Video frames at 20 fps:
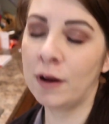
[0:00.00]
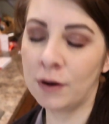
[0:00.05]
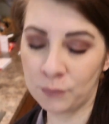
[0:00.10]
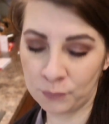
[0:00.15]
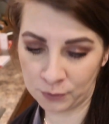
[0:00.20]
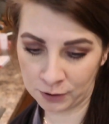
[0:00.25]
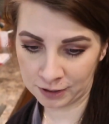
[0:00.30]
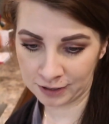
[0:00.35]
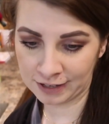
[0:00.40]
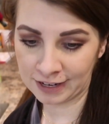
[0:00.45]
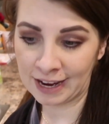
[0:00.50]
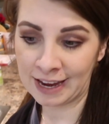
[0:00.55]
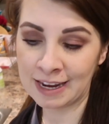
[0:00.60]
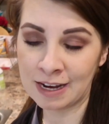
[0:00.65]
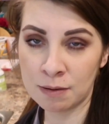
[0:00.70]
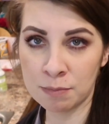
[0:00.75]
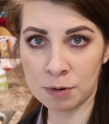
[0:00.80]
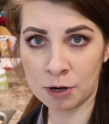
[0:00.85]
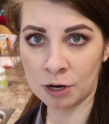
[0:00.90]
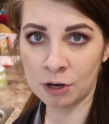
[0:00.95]
or at work
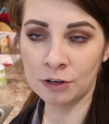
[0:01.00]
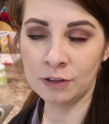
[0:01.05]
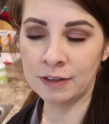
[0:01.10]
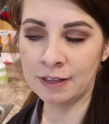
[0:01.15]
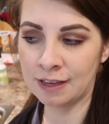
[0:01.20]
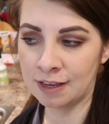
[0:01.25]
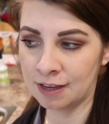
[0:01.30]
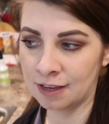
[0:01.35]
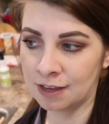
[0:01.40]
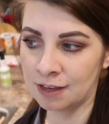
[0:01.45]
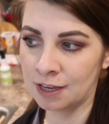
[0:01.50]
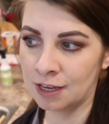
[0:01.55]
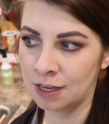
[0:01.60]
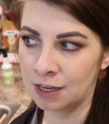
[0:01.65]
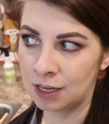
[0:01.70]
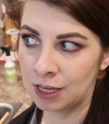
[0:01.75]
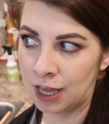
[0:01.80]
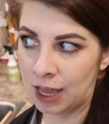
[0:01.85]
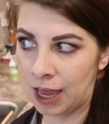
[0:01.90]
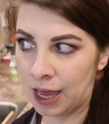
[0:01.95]
and I'm currently
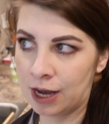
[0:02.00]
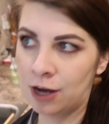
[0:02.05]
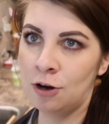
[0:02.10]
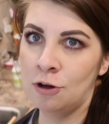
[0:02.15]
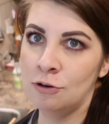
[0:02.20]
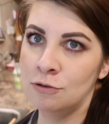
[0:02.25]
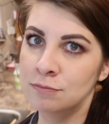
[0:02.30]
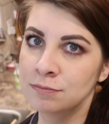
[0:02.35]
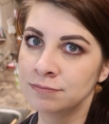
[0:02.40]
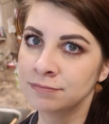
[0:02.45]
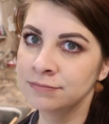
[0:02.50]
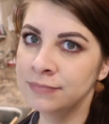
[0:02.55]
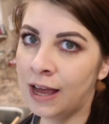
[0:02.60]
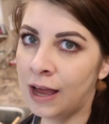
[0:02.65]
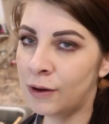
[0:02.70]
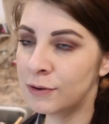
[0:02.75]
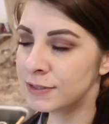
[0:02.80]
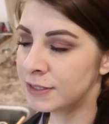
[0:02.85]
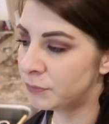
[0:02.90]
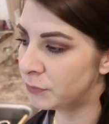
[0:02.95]
at home.
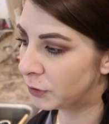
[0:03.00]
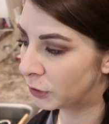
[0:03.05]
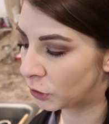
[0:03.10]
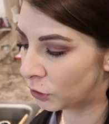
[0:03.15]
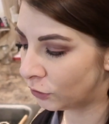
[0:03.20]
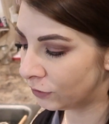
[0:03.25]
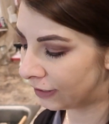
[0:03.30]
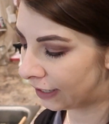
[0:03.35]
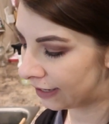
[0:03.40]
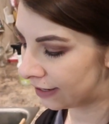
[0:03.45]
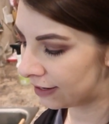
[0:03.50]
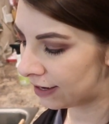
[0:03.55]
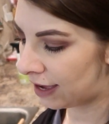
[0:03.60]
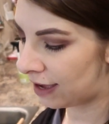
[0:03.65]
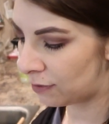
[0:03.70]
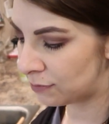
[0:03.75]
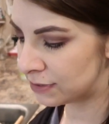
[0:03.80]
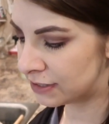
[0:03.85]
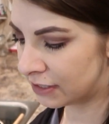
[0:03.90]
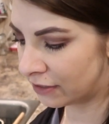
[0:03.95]
I was at work all day.
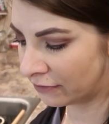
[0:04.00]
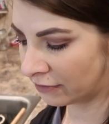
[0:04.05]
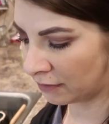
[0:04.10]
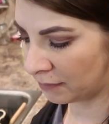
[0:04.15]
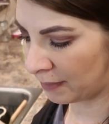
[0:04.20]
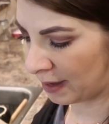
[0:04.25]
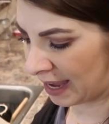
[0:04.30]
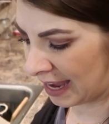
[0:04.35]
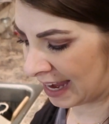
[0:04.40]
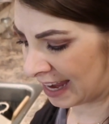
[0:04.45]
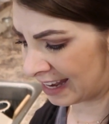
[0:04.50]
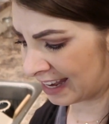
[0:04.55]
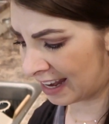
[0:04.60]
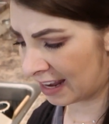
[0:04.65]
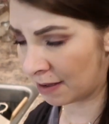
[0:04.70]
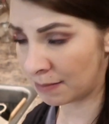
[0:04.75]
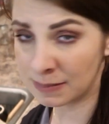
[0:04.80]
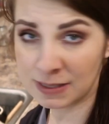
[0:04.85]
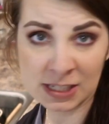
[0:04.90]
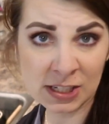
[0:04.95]
I was there from 8
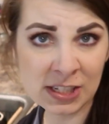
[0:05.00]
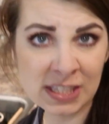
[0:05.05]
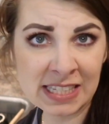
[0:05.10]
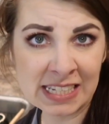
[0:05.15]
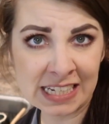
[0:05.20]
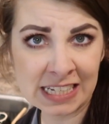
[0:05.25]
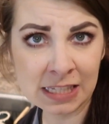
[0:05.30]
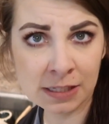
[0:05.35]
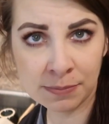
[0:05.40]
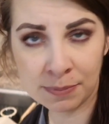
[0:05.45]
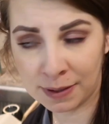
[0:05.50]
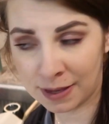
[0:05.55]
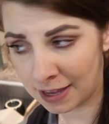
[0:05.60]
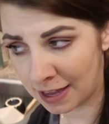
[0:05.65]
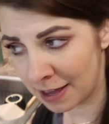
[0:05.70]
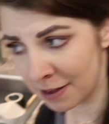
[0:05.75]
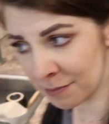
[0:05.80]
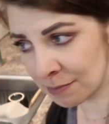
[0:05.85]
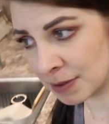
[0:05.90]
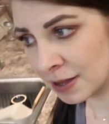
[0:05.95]
a.m. till 6
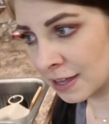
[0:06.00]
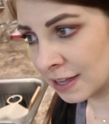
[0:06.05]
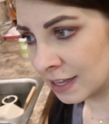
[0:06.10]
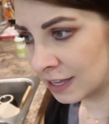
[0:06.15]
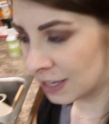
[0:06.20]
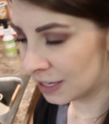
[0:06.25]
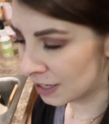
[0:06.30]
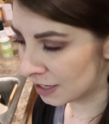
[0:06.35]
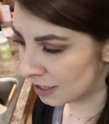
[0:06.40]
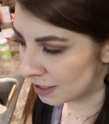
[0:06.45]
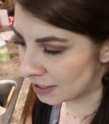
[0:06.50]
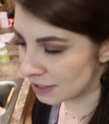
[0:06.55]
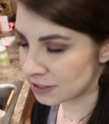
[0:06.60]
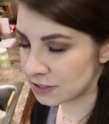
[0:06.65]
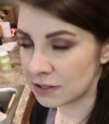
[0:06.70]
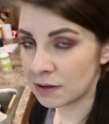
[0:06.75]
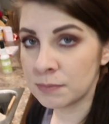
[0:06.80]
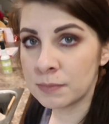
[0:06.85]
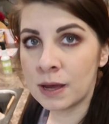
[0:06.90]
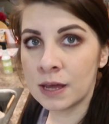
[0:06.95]
p.m.
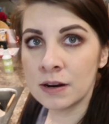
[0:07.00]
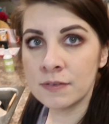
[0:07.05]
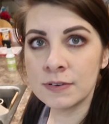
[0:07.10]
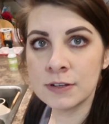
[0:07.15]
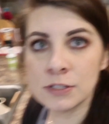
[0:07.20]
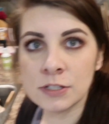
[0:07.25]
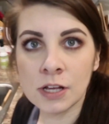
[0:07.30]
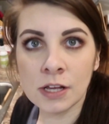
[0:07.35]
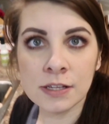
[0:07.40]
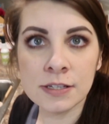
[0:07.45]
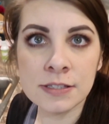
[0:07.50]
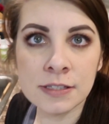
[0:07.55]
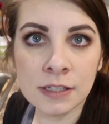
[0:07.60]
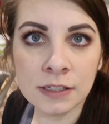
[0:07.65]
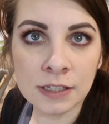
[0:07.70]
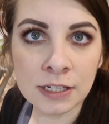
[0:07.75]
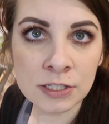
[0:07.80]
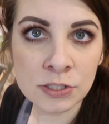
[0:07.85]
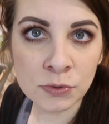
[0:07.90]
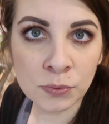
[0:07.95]
So I'm kind of
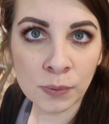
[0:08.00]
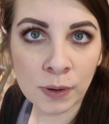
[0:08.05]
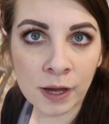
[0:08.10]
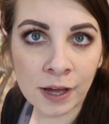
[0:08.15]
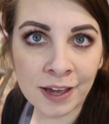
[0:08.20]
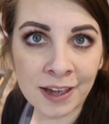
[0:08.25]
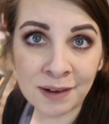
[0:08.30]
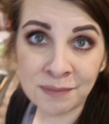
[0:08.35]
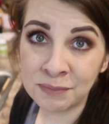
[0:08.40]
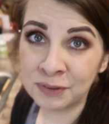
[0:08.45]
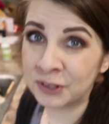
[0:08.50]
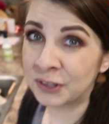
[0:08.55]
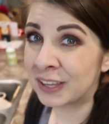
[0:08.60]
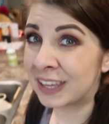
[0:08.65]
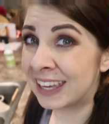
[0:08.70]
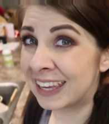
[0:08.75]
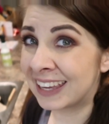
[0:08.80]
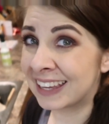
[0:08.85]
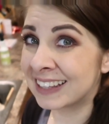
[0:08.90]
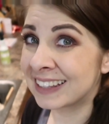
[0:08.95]
exhausted. That's why I'm
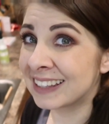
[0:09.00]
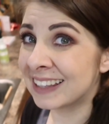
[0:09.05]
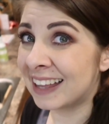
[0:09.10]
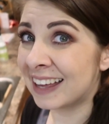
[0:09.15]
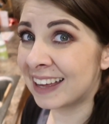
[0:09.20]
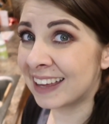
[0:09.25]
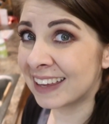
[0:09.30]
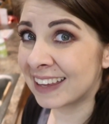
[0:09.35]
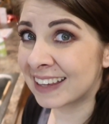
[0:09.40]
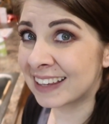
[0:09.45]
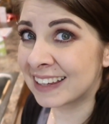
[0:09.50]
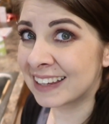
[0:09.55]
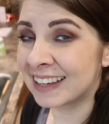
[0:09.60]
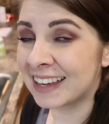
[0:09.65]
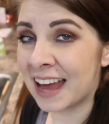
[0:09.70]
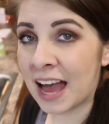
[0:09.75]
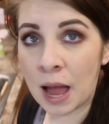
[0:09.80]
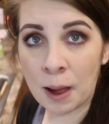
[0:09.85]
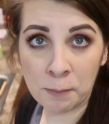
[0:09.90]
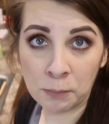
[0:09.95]
looking like
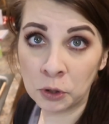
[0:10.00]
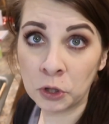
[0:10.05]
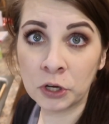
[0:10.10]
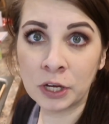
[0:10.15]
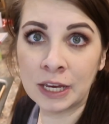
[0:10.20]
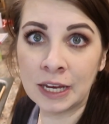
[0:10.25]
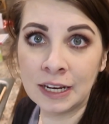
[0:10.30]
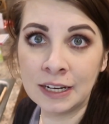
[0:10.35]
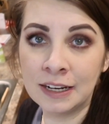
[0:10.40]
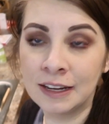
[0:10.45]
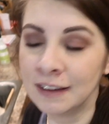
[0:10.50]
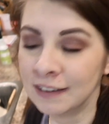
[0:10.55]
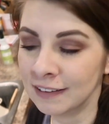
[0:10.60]
I'm looking